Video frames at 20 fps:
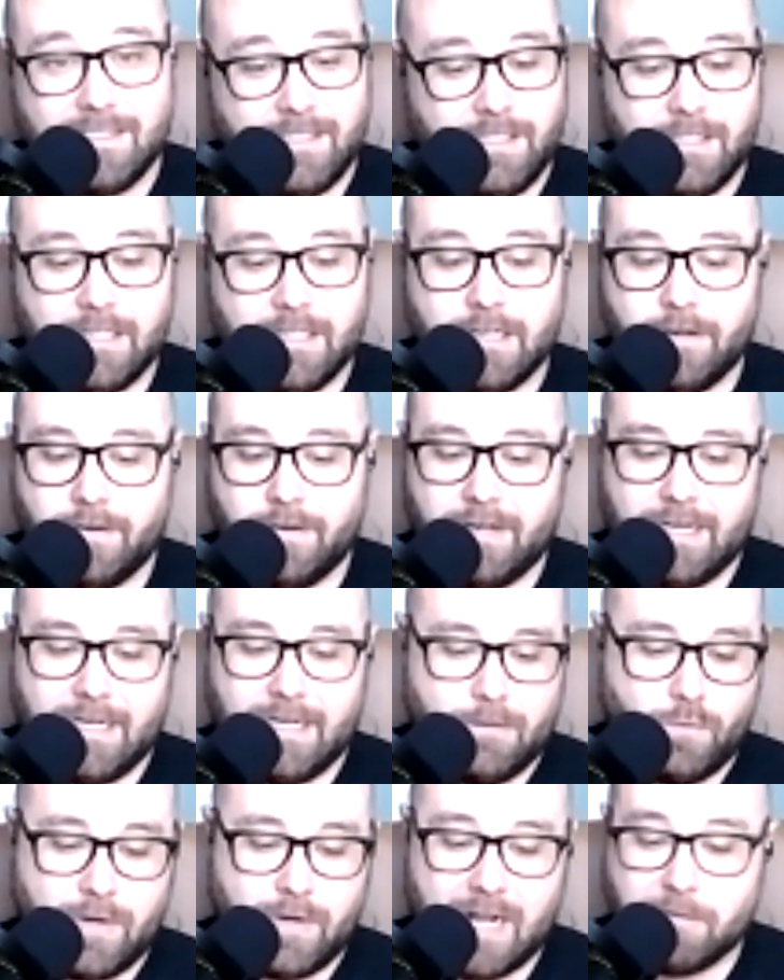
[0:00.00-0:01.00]
You know,
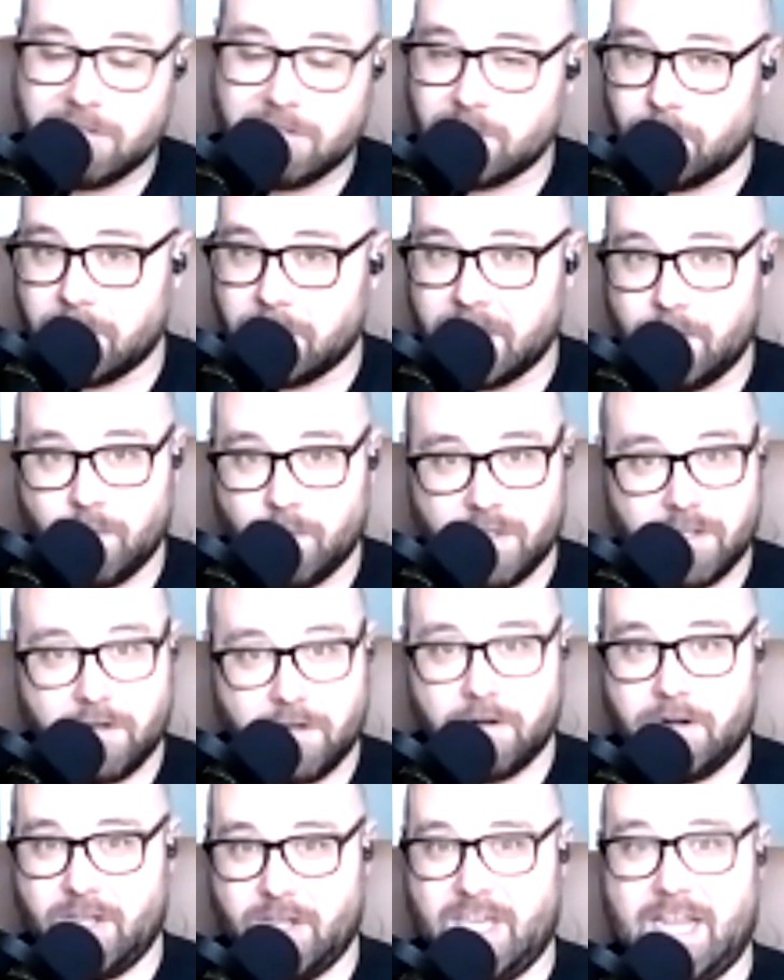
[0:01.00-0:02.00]
uh, when I was working with
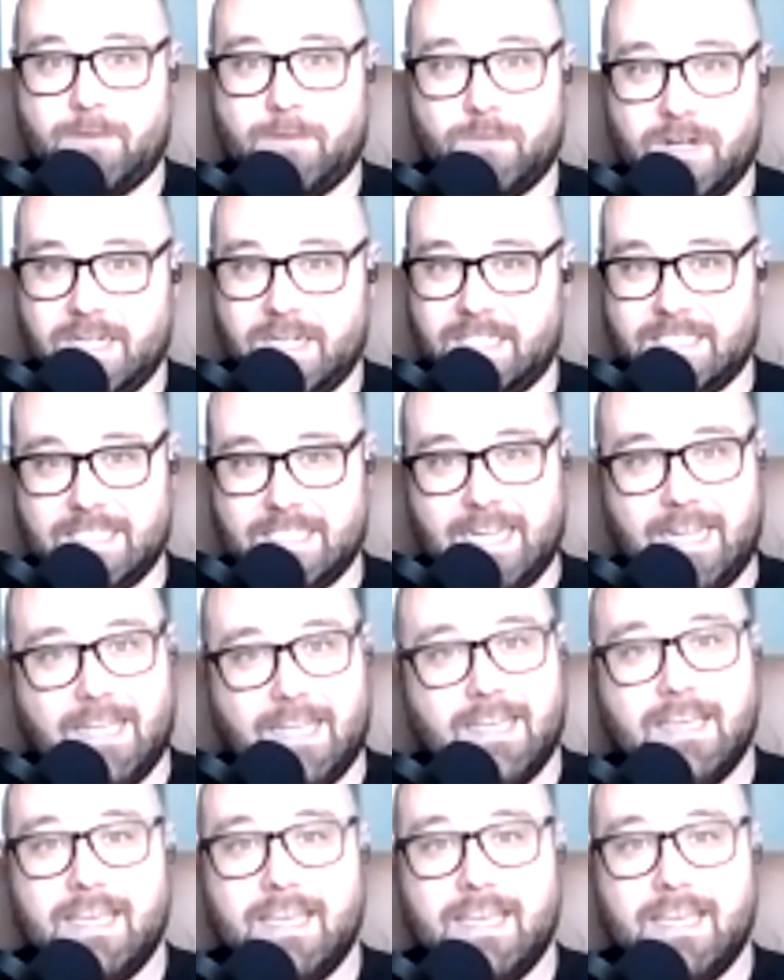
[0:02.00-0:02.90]
Kirk Cameron, it's like